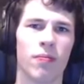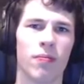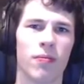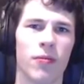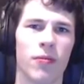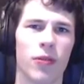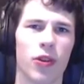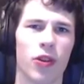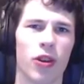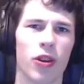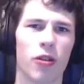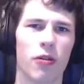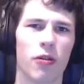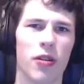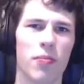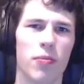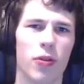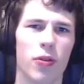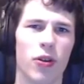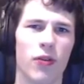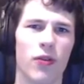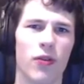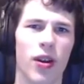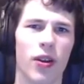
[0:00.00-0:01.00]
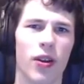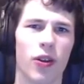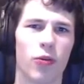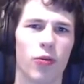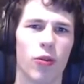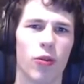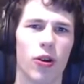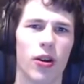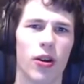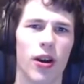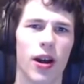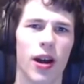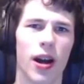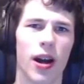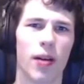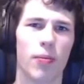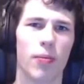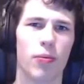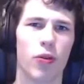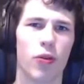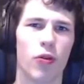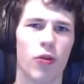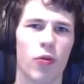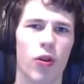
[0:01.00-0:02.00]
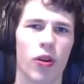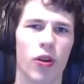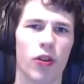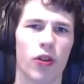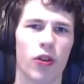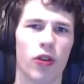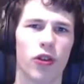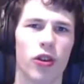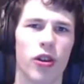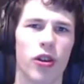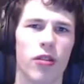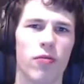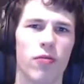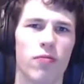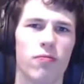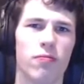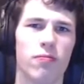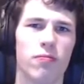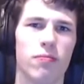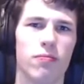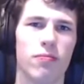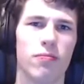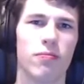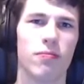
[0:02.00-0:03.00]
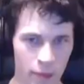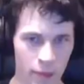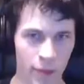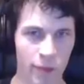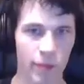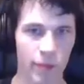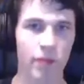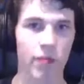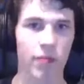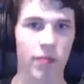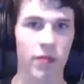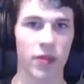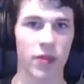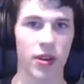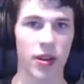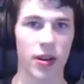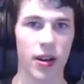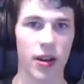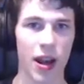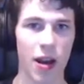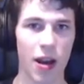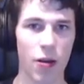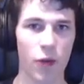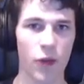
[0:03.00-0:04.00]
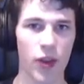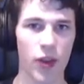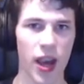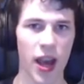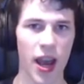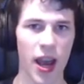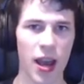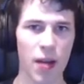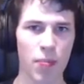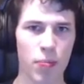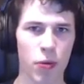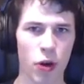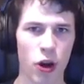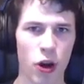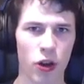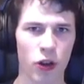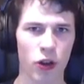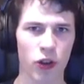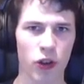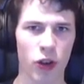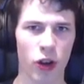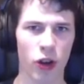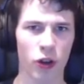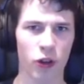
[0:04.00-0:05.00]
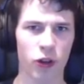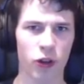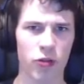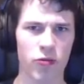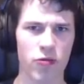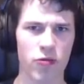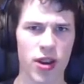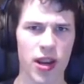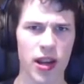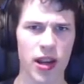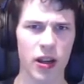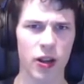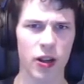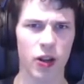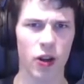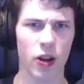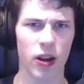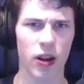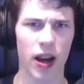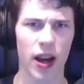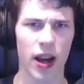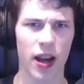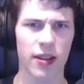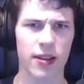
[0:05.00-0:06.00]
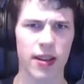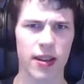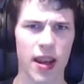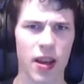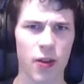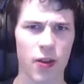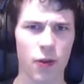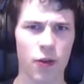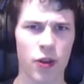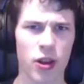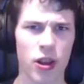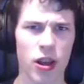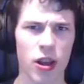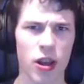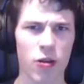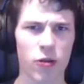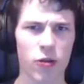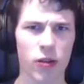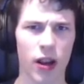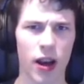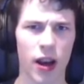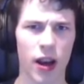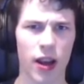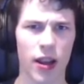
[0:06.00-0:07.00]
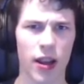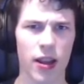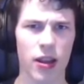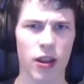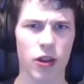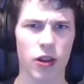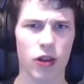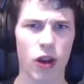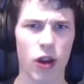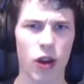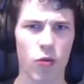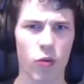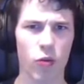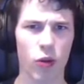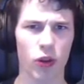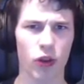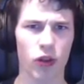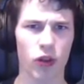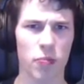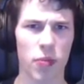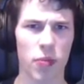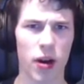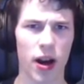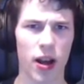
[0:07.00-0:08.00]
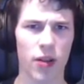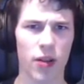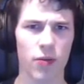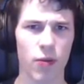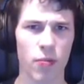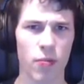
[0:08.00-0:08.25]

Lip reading: Sorry, but that's what Apple wants to do. Now, if the AirPods aren't a really good idea for you, like you don't want to buy them